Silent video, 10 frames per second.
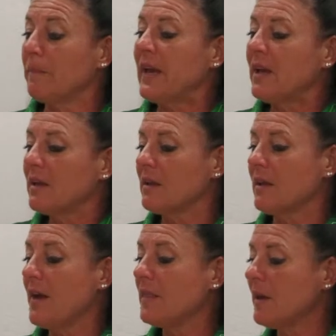big
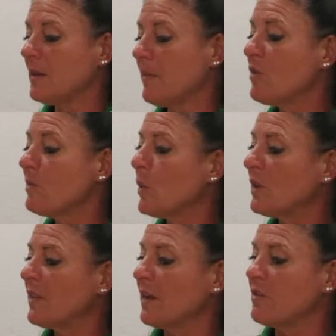and the most
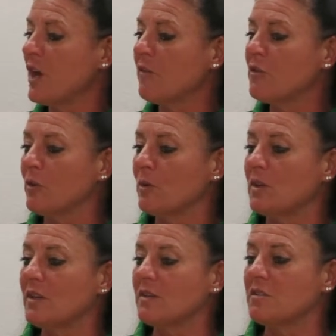important thing is you have to
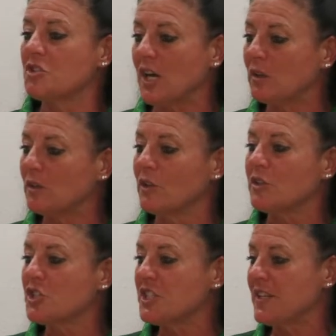juggle
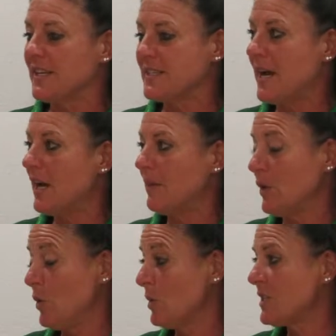not just their time
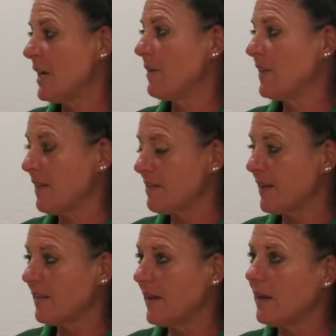and your time and things
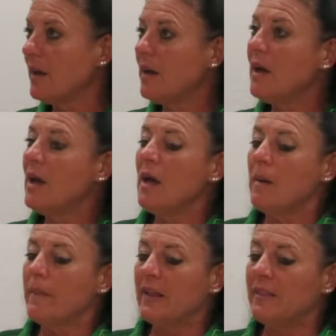like that.
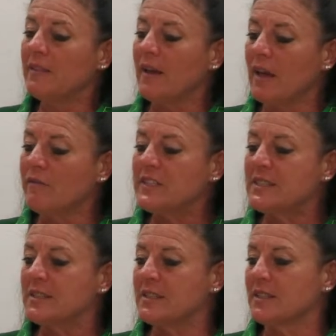But I think the
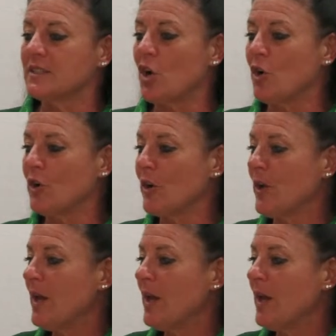emphasis is on,